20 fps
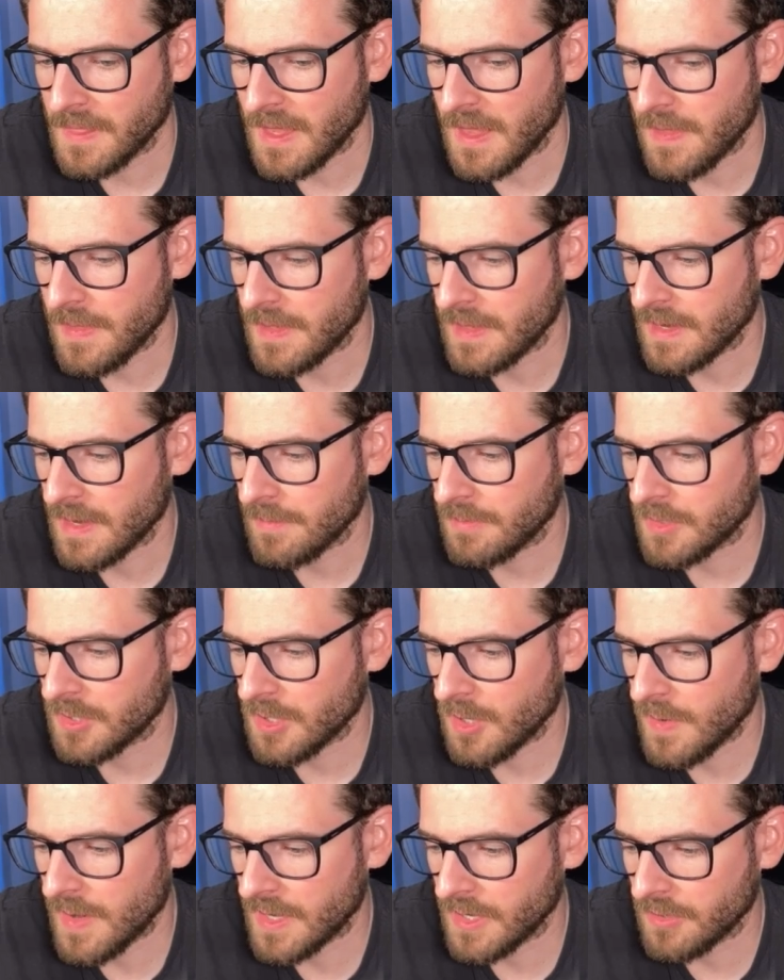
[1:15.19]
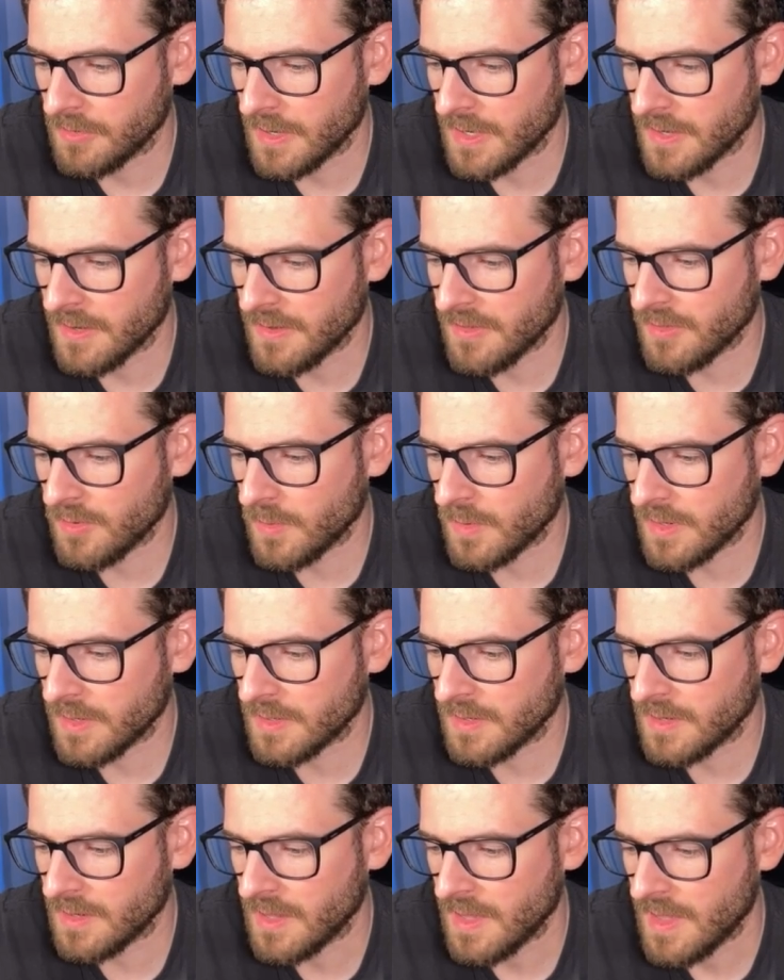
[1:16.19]
And then I'm going to go ahead and create another
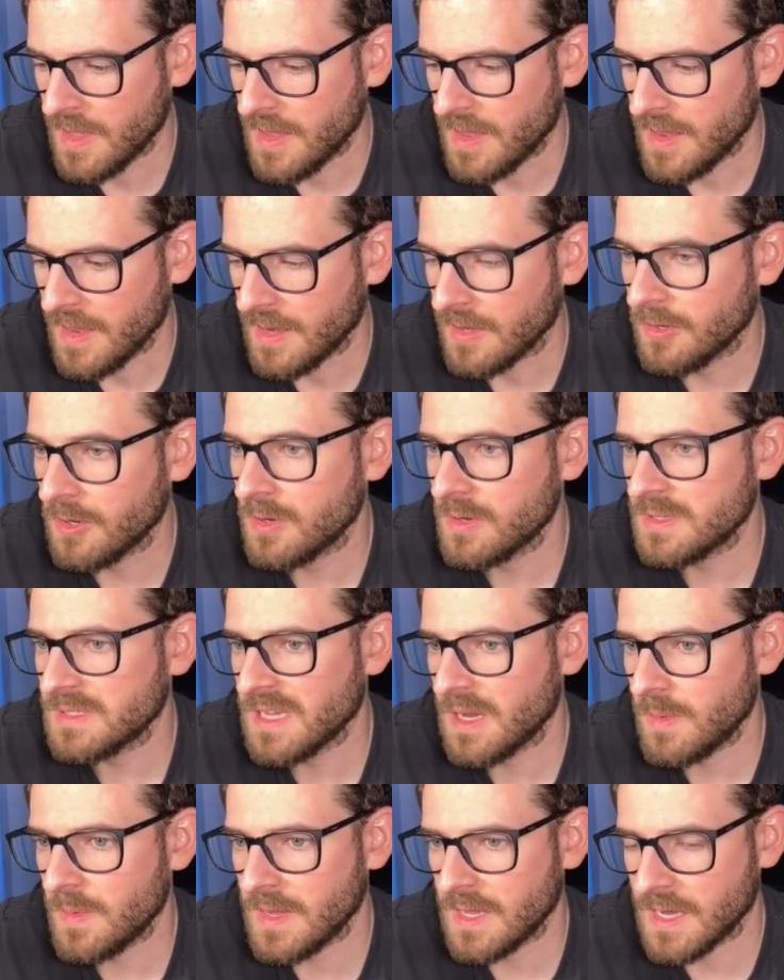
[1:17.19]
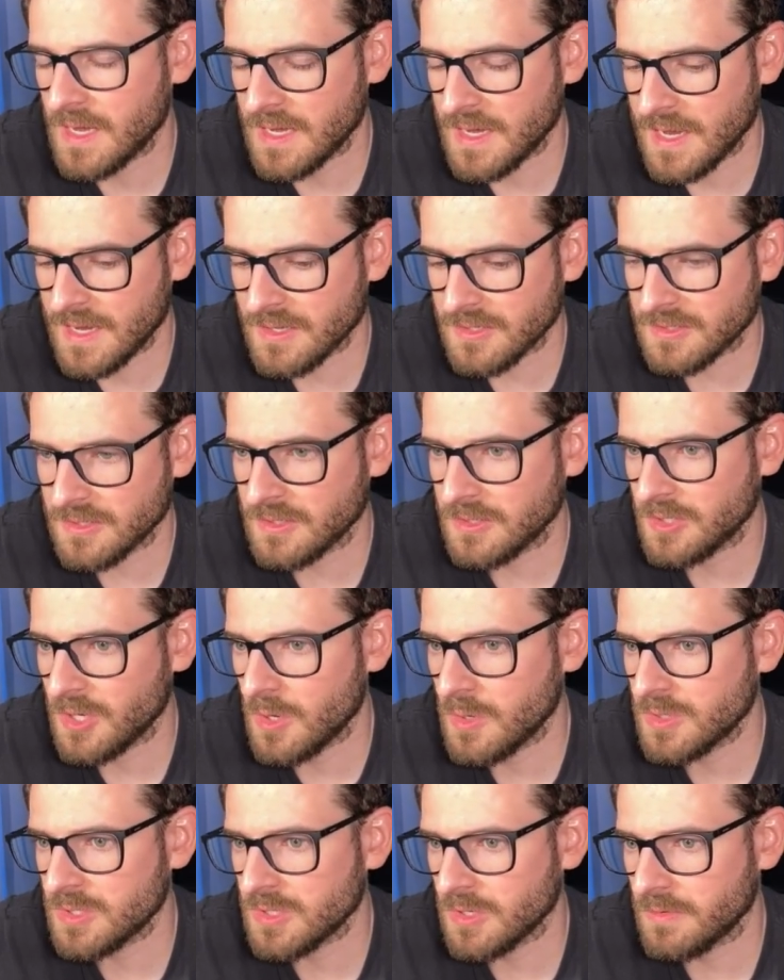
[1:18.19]
one. And notice that we get a nice
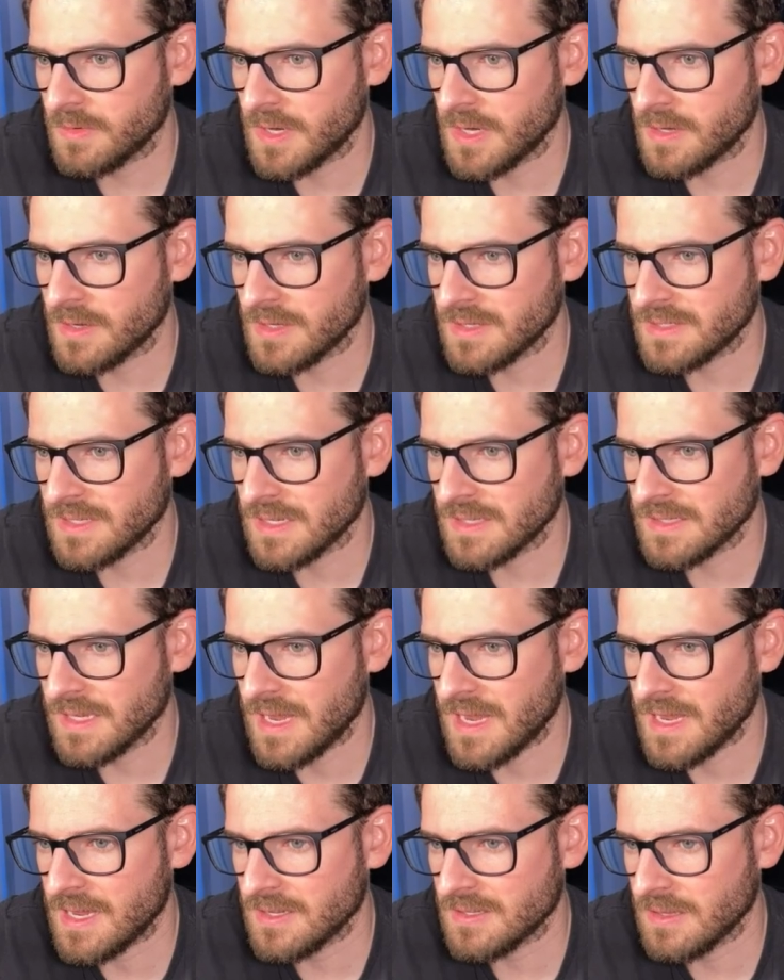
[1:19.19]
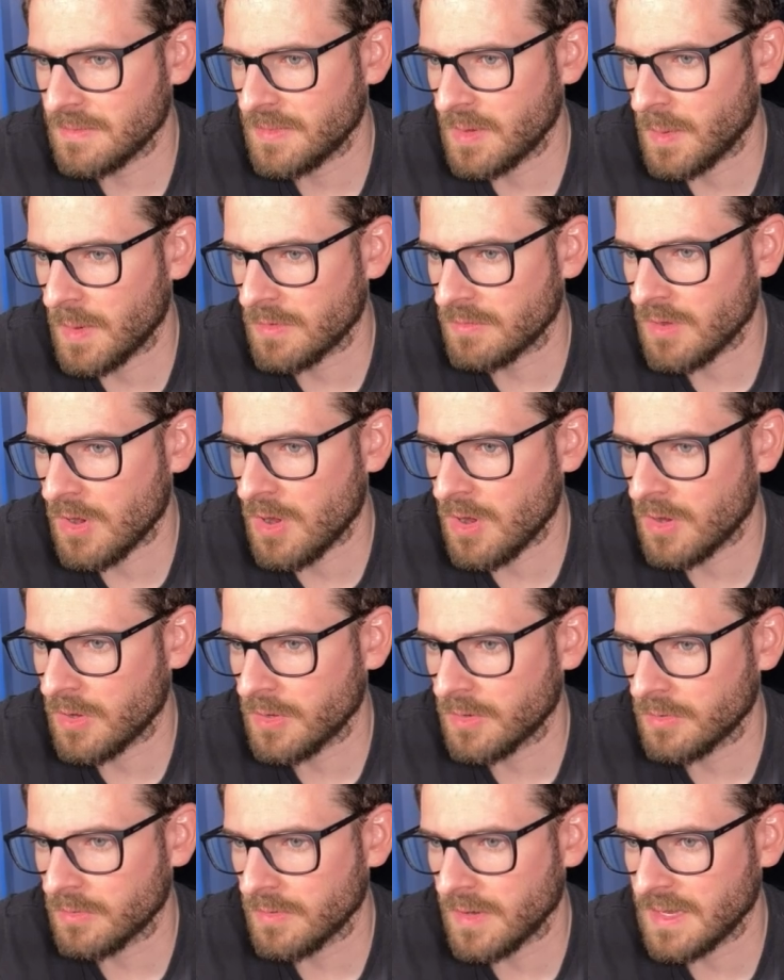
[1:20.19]
toast over here that says, hey, something went
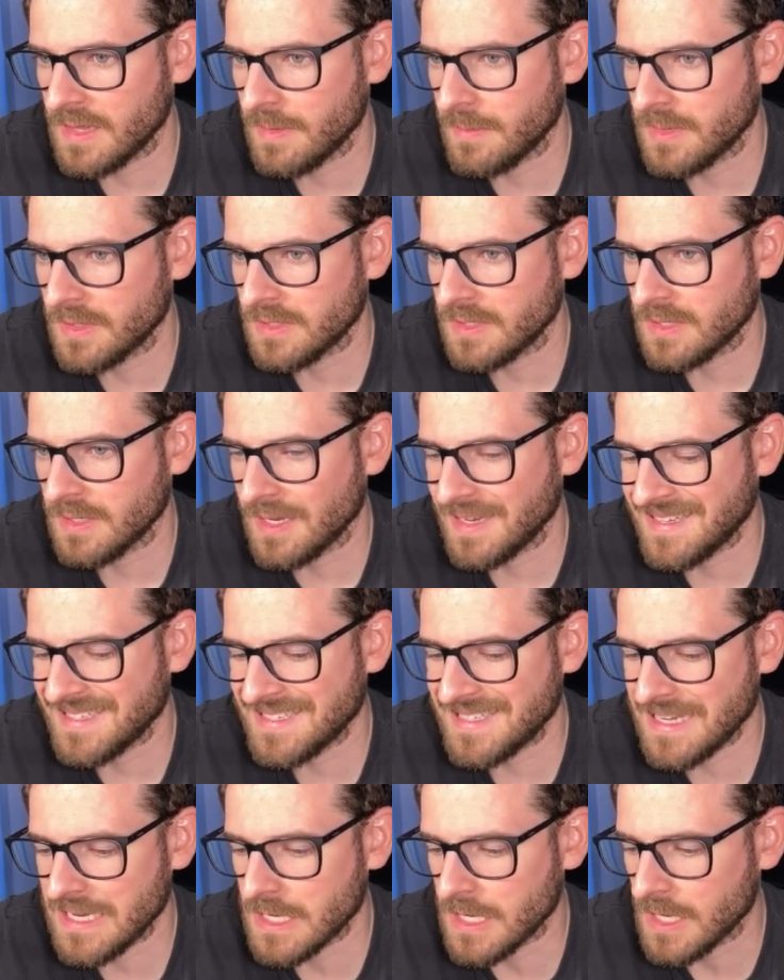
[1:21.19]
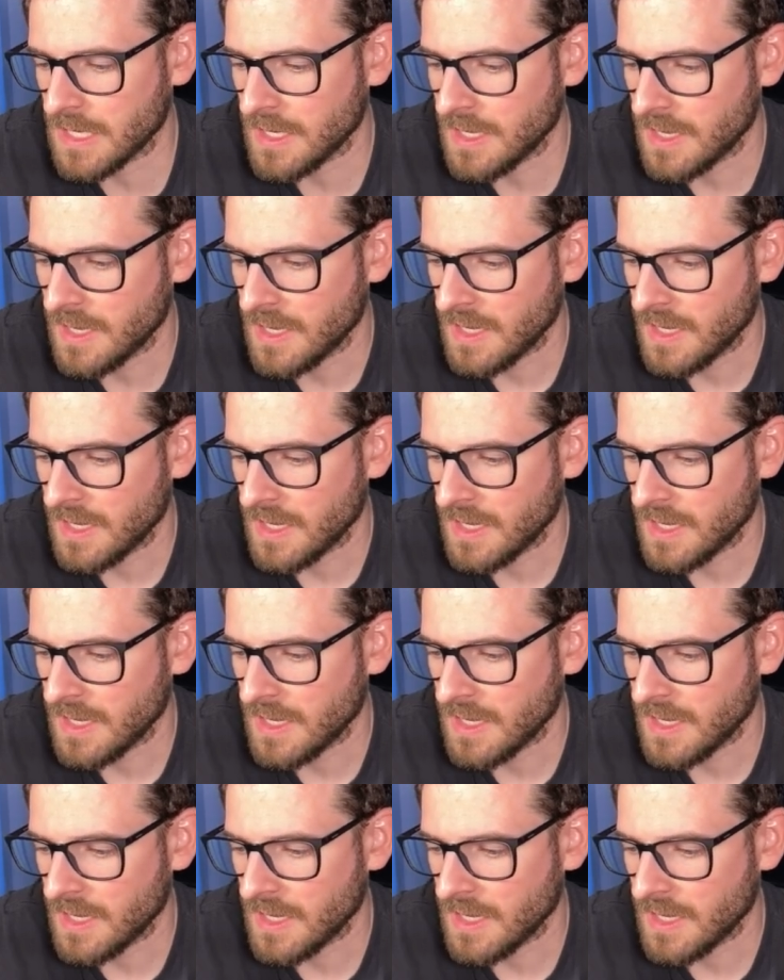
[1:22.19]
wrong, rate limit exceeded.